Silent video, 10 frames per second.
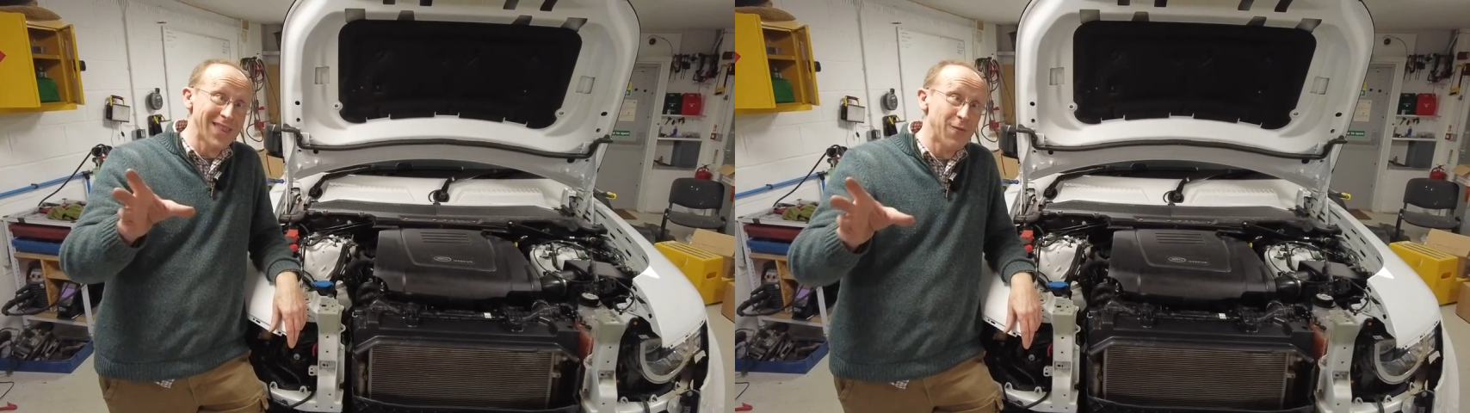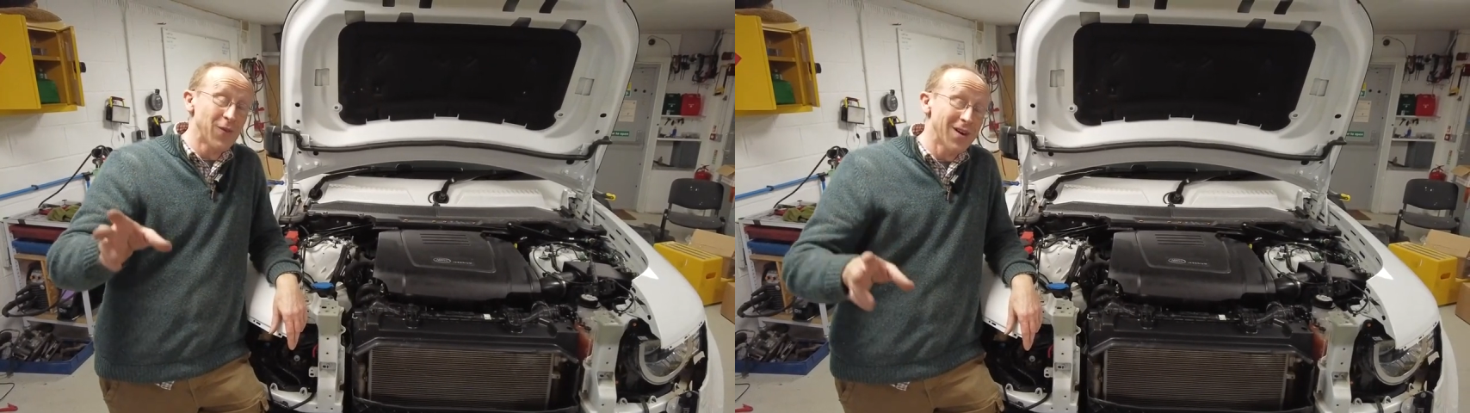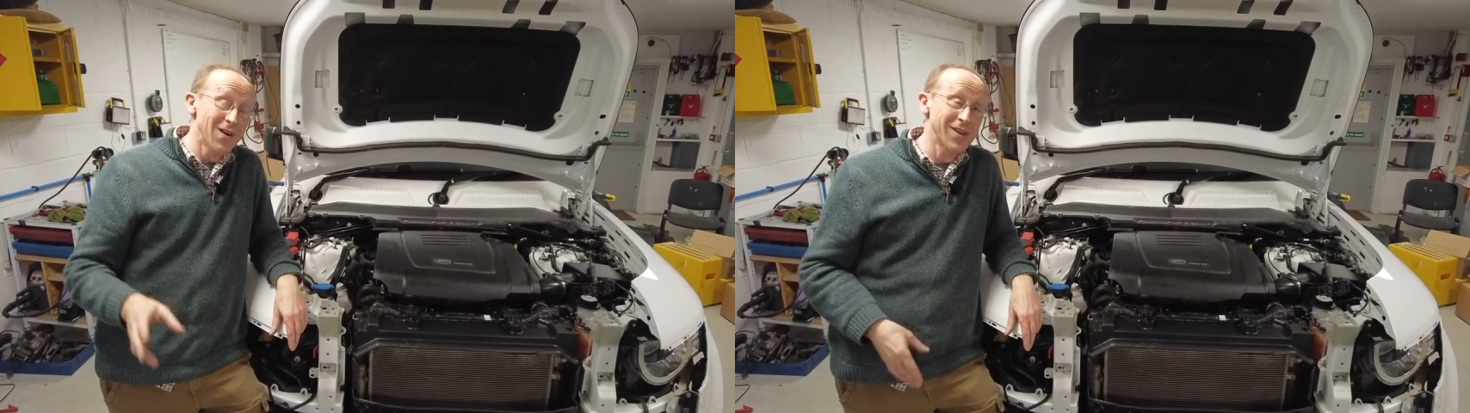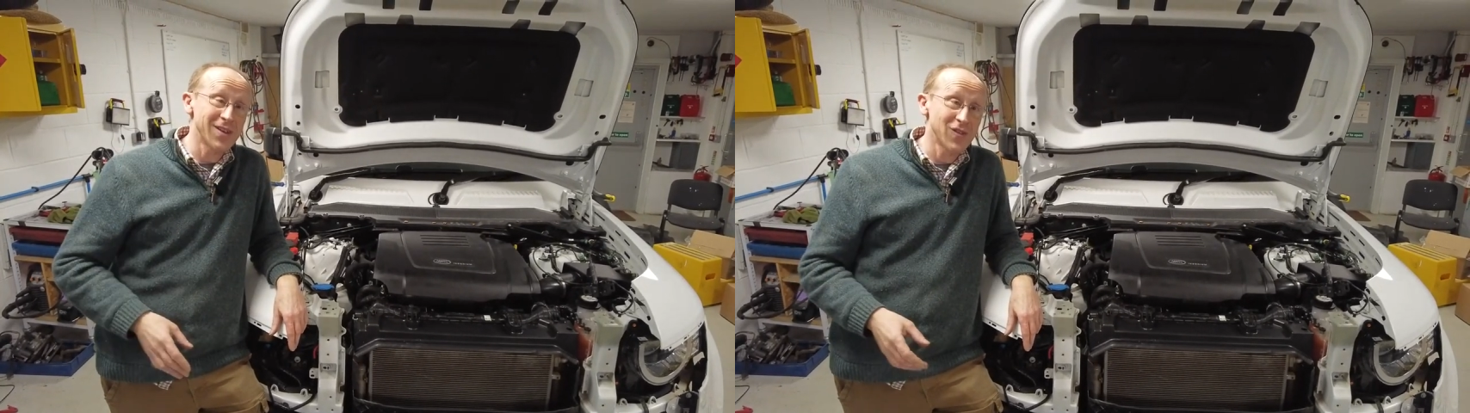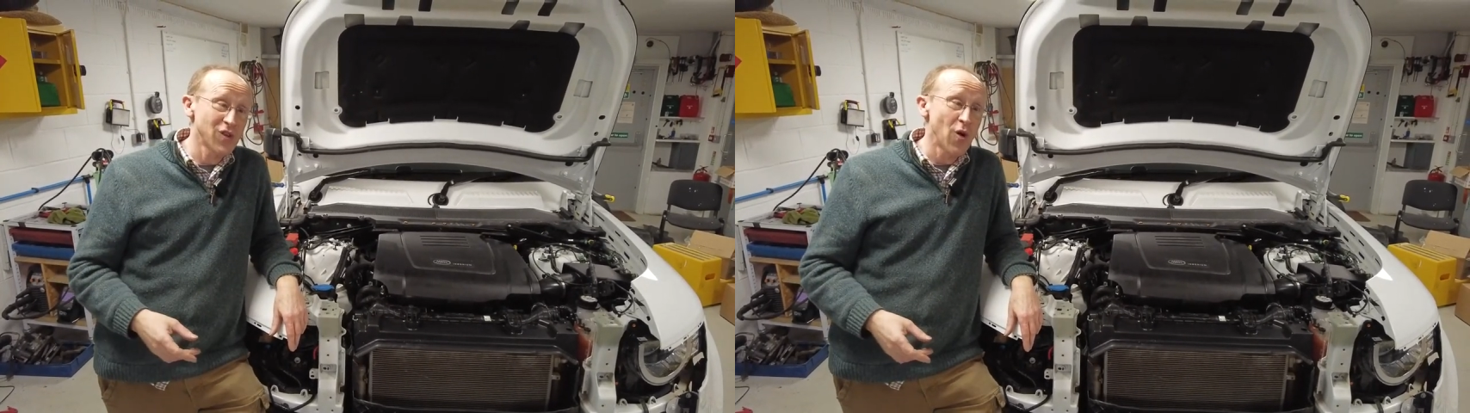They're for
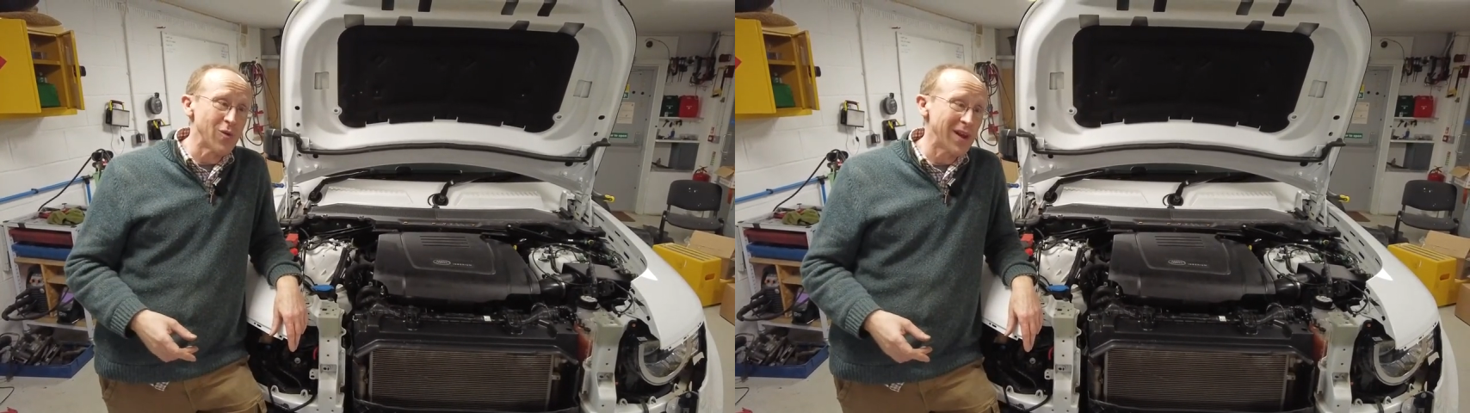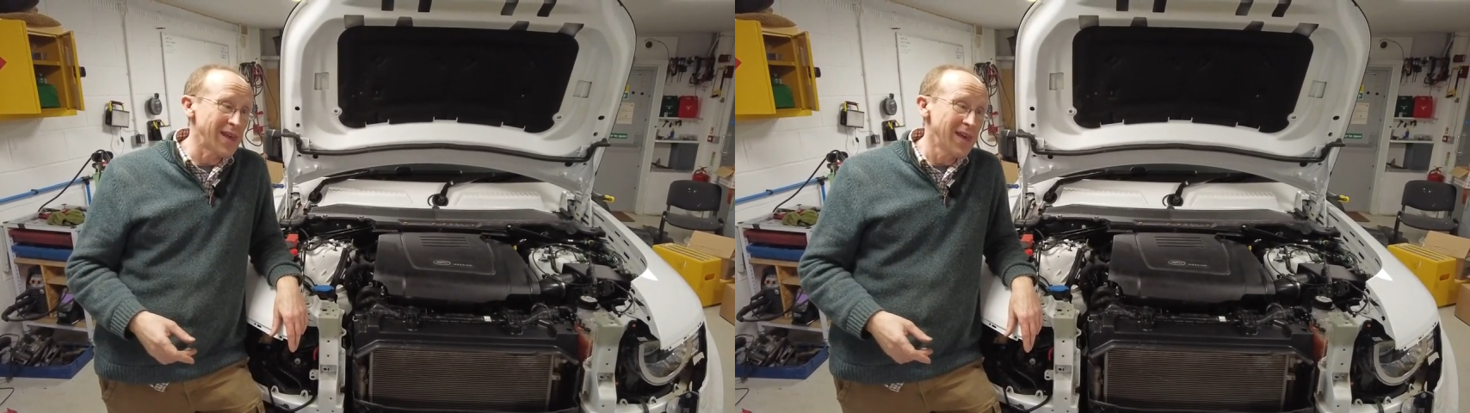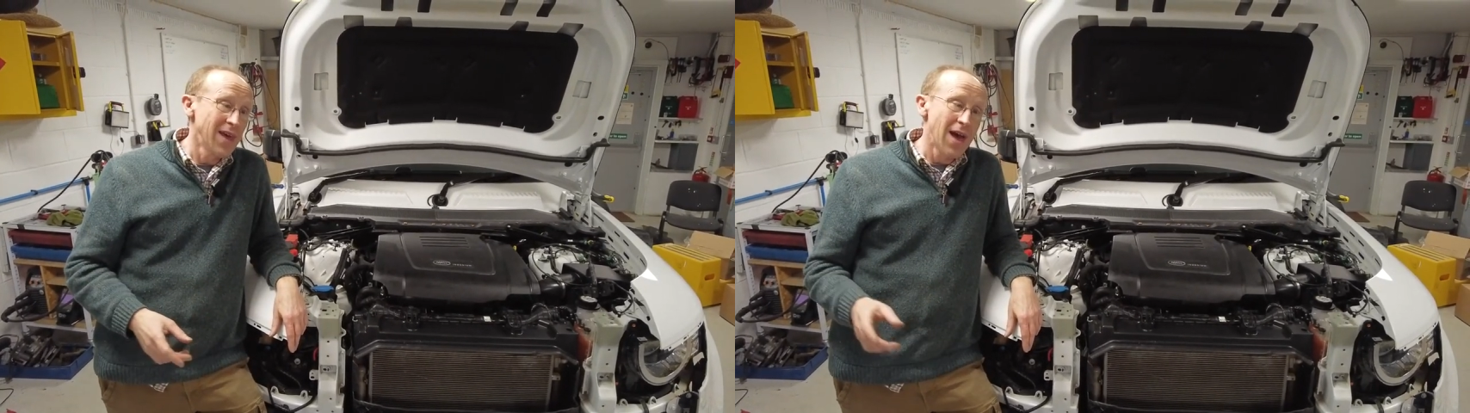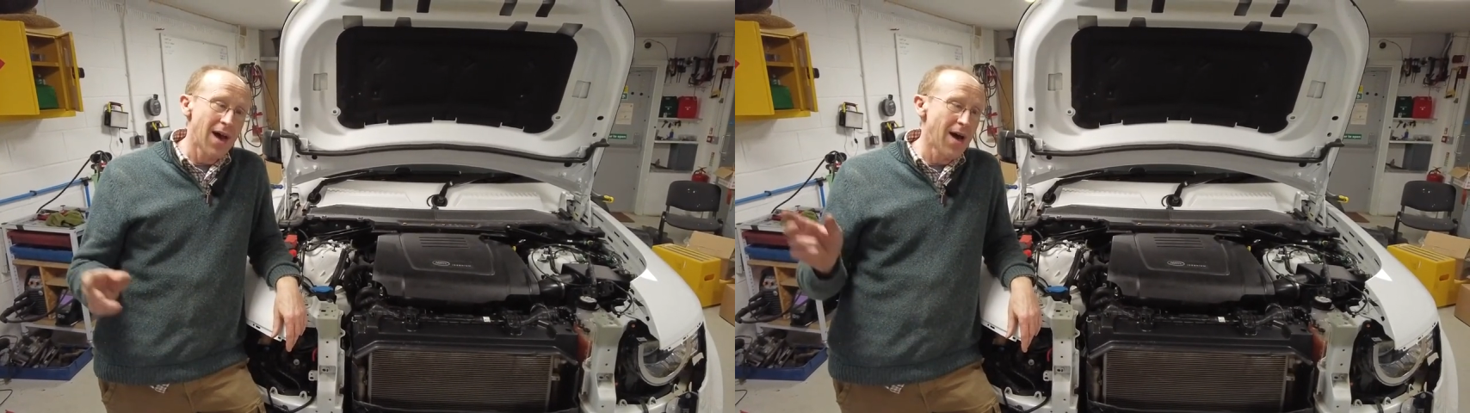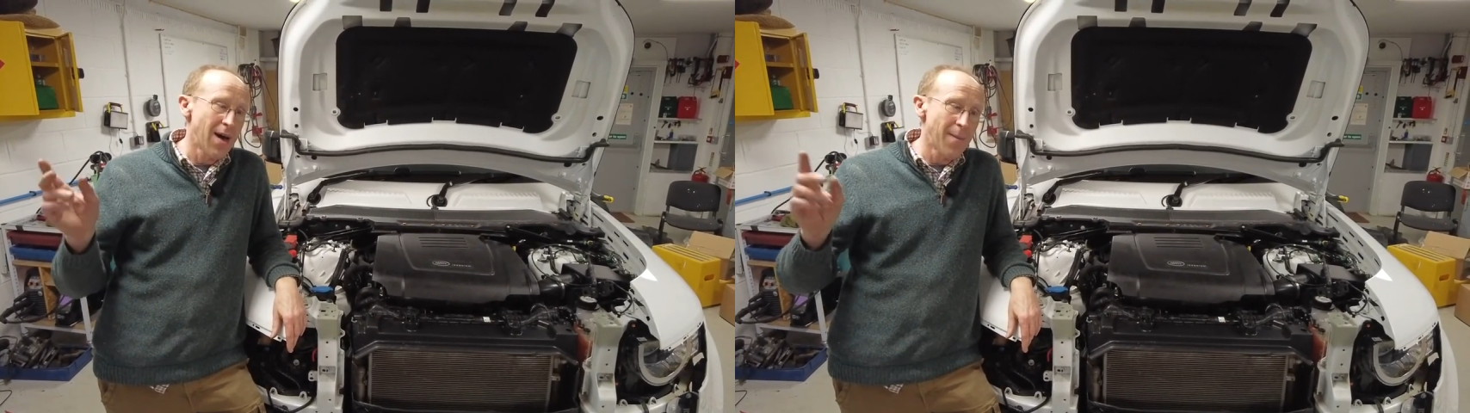guidance only,
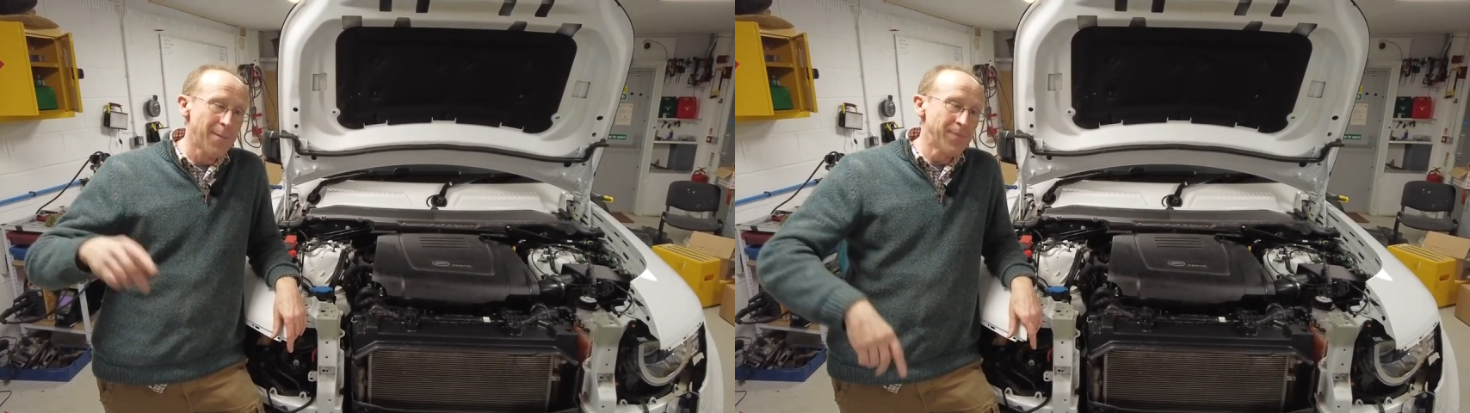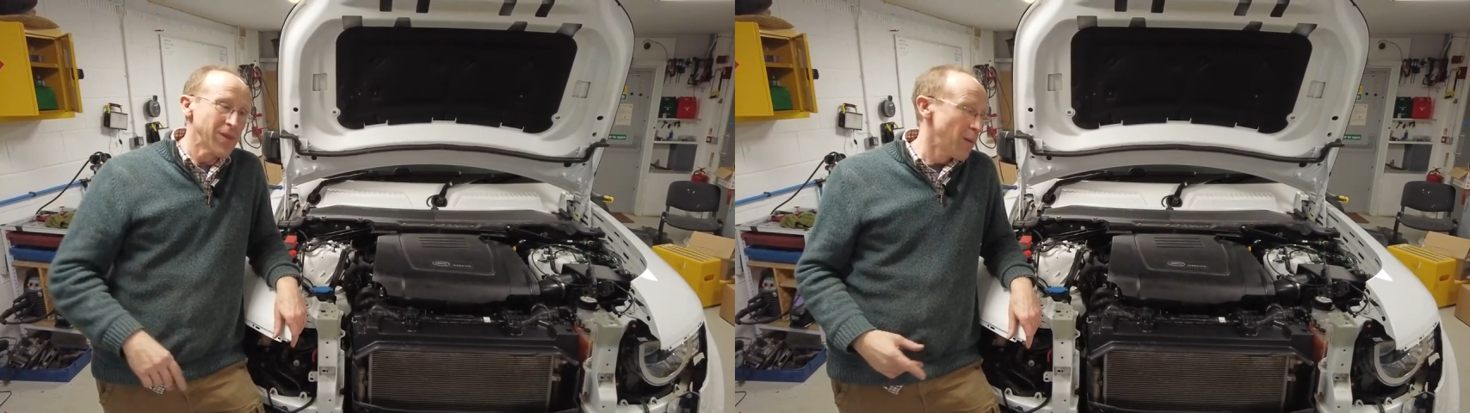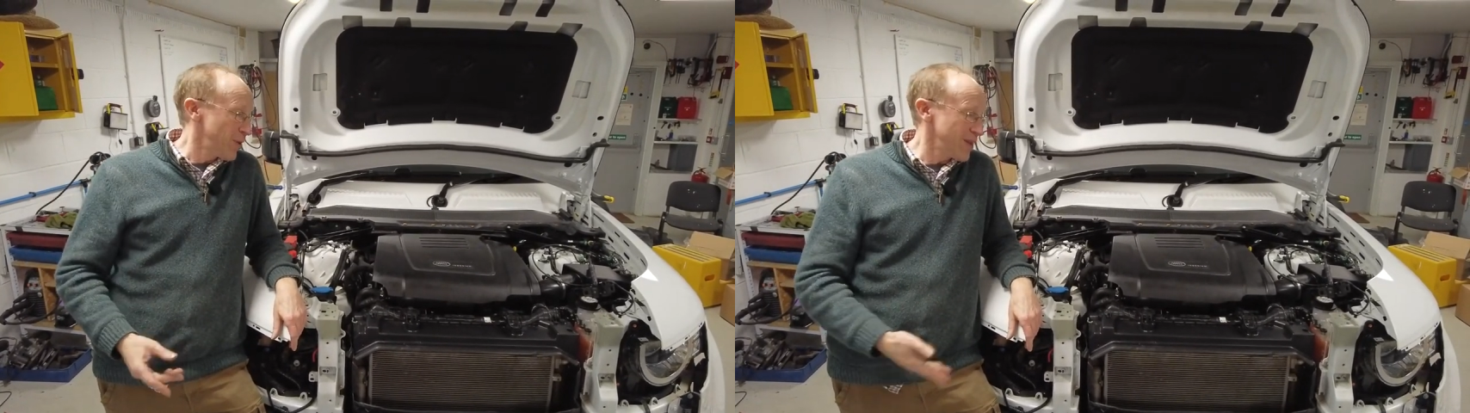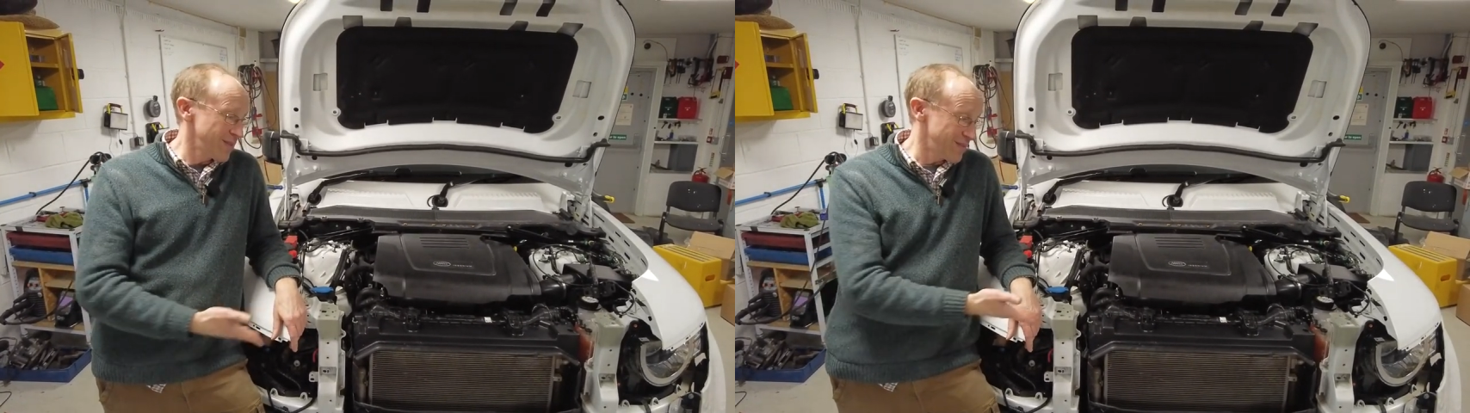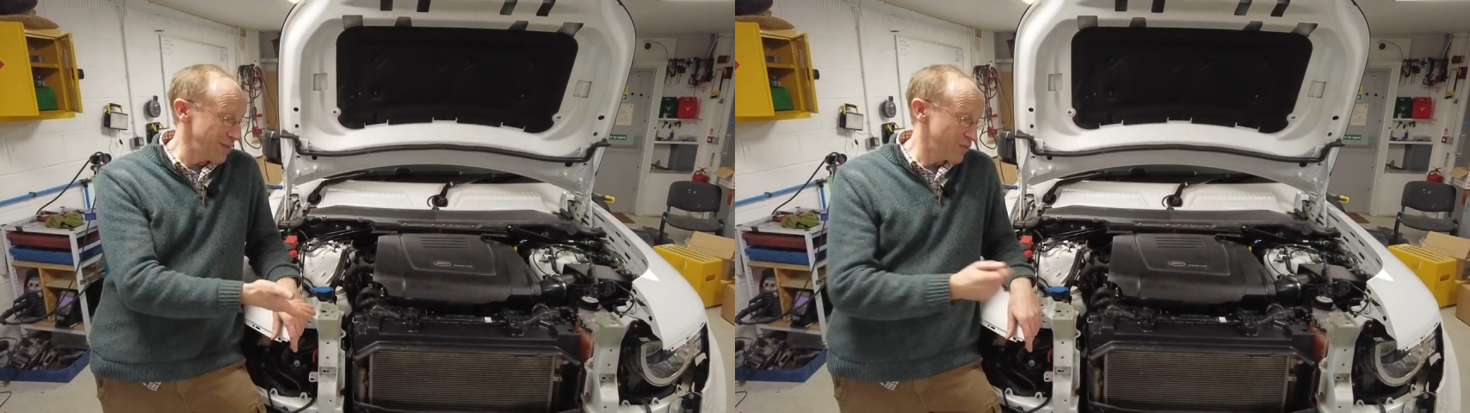but
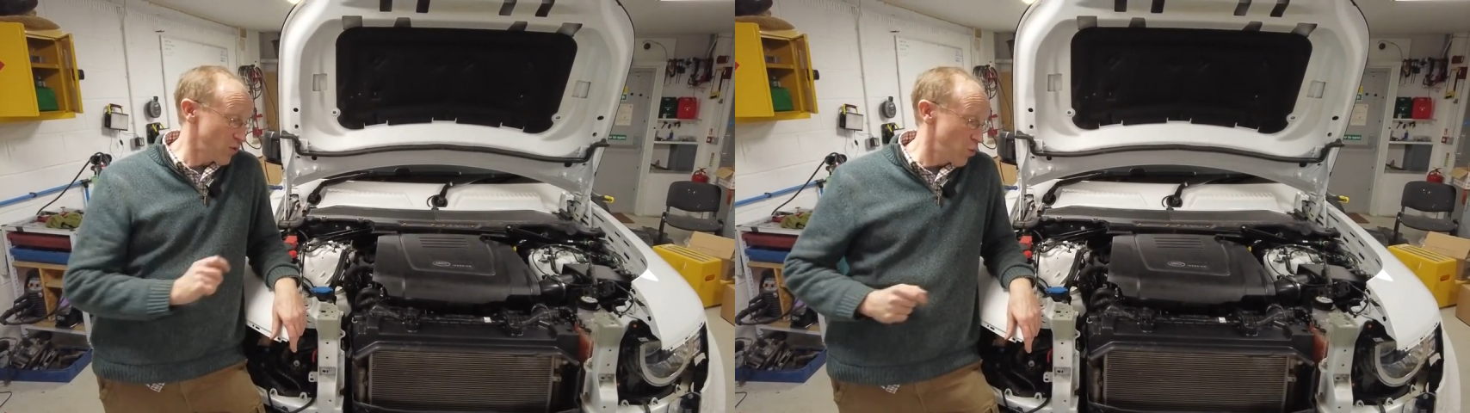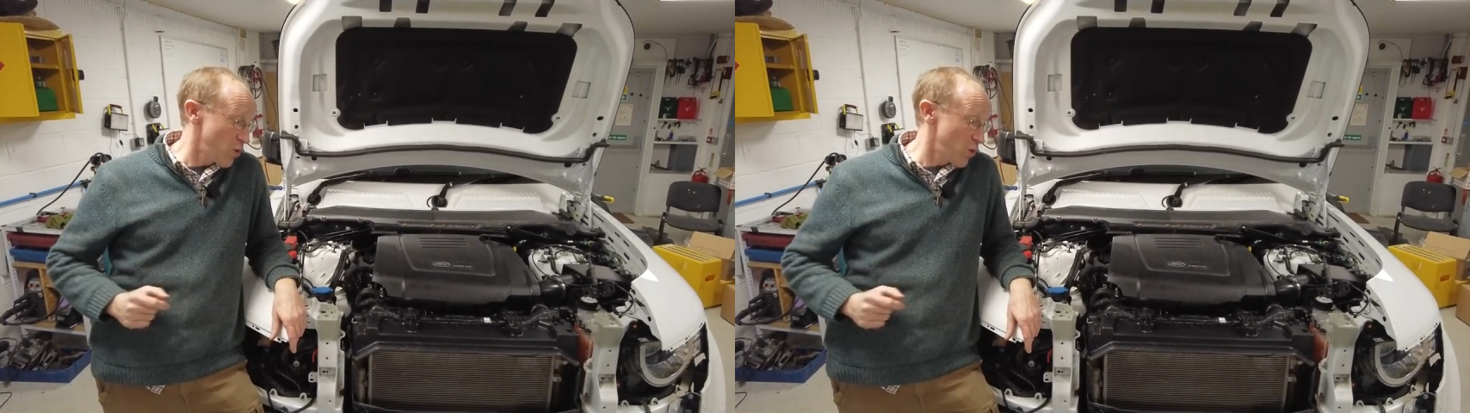it seems to